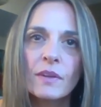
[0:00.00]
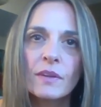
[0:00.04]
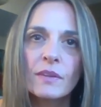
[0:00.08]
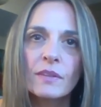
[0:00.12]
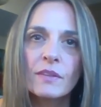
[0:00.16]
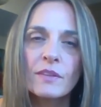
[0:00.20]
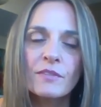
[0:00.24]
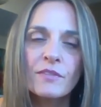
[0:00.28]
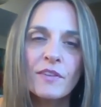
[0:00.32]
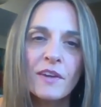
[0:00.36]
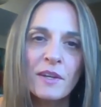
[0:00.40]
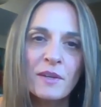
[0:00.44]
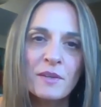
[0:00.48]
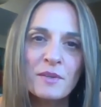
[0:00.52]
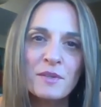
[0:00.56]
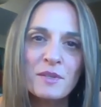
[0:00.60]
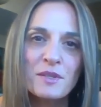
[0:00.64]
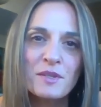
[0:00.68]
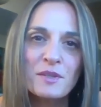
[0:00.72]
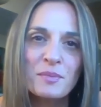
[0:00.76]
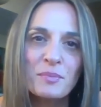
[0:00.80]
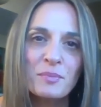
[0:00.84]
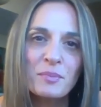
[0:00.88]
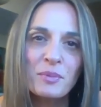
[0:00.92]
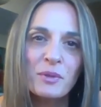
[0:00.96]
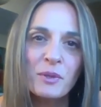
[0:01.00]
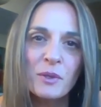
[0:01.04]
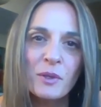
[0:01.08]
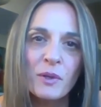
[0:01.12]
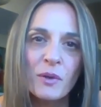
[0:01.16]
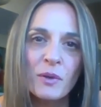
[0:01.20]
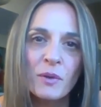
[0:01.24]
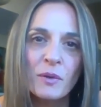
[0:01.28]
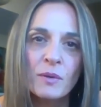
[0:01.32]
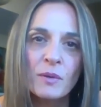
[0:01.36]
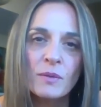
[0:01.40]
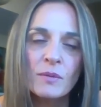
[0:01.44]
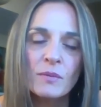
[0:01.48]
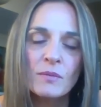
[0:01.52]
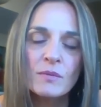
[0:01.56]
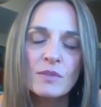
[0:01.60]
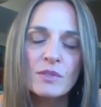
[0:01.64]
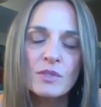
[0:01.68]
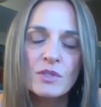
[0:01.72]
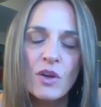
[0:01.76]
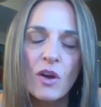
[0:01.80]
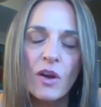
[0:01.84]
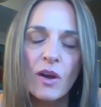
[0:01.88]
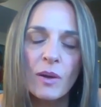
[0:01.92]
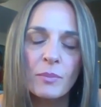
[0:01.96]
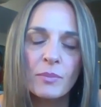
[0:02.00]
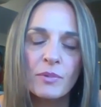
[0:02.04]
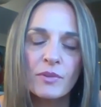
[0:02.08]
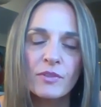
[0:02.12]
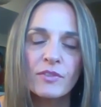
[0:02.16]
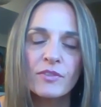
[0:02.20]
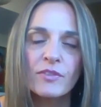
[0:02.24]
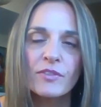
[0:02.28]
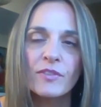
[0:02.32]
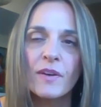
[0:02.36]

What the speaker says: the Venus-Pluto type of